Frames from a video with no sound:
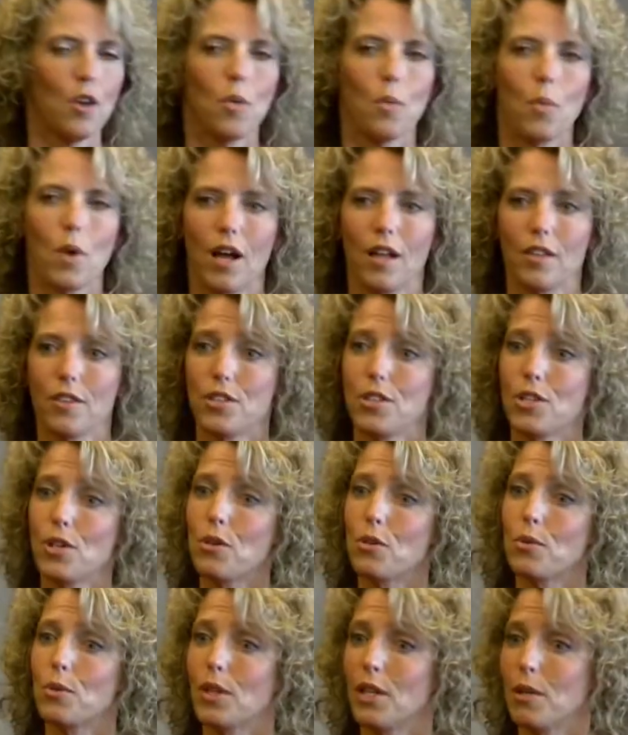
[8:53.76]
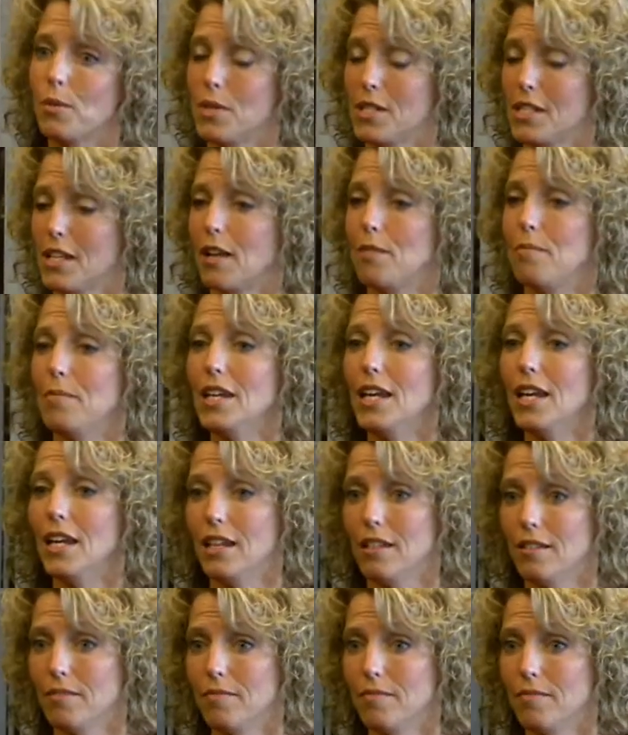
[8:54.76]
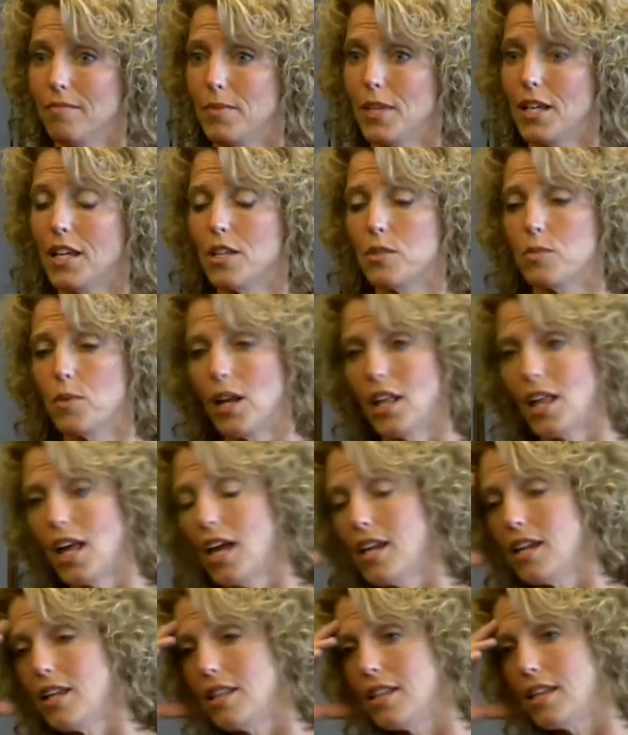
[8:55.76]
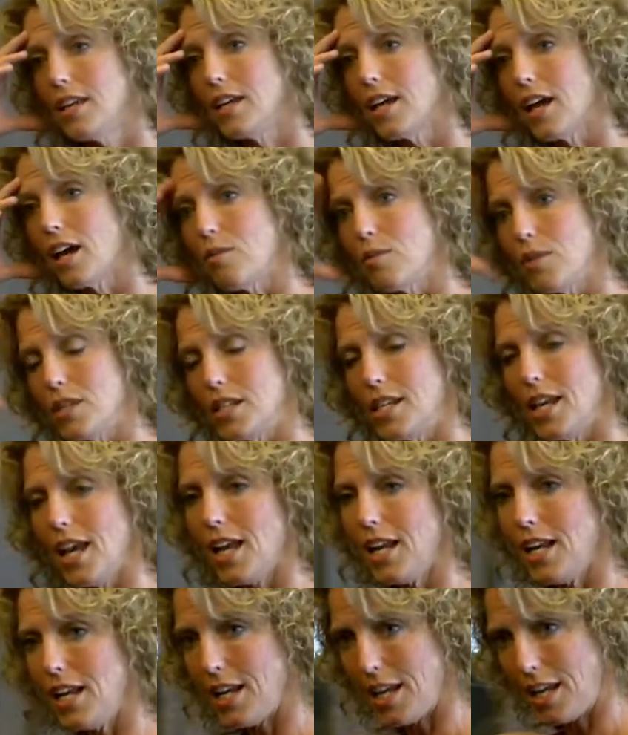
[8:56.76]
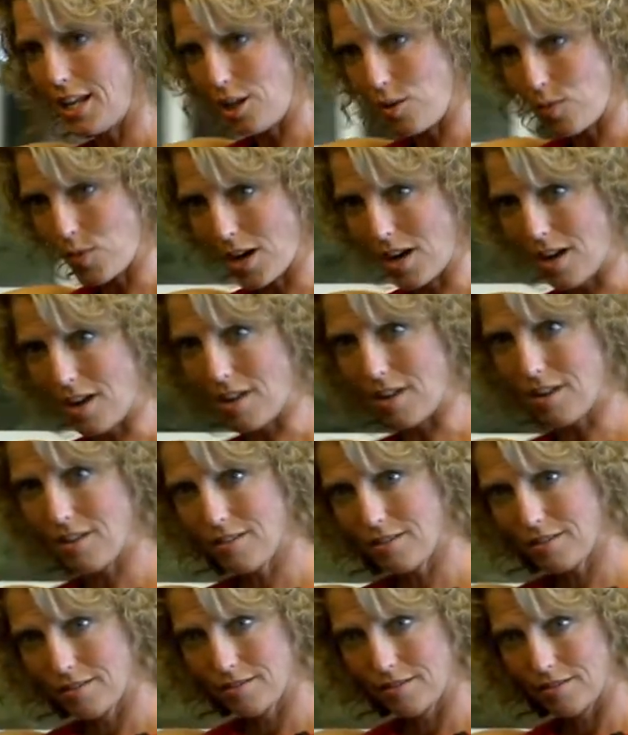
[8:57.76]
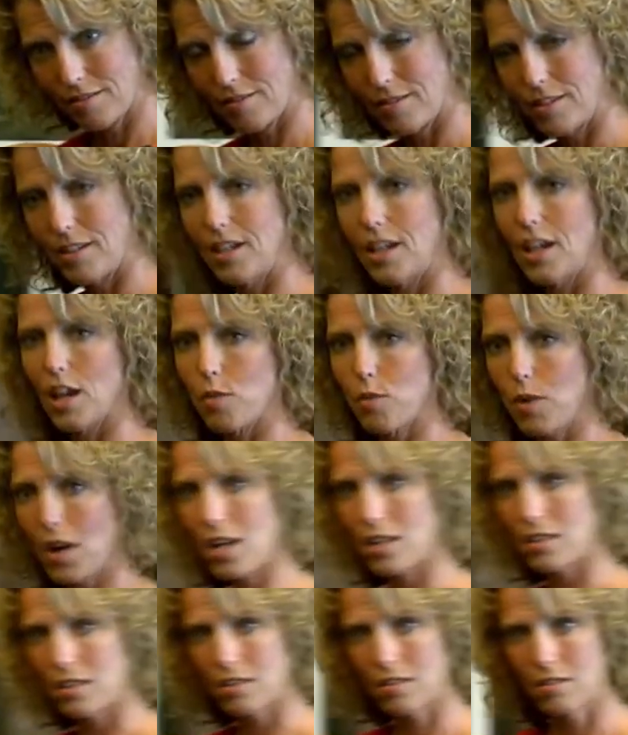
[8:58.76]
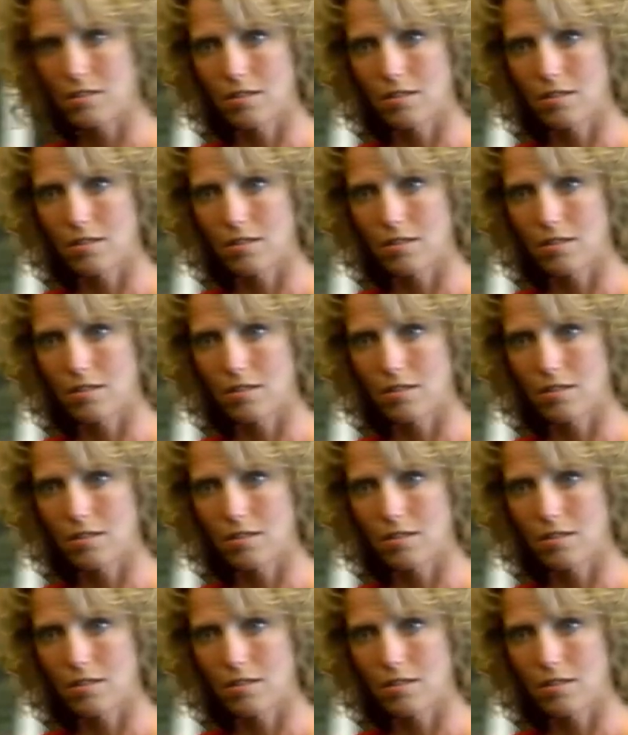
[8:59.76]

Well, the joke really was on me, because while I didn't think I was getting anywhere, I was.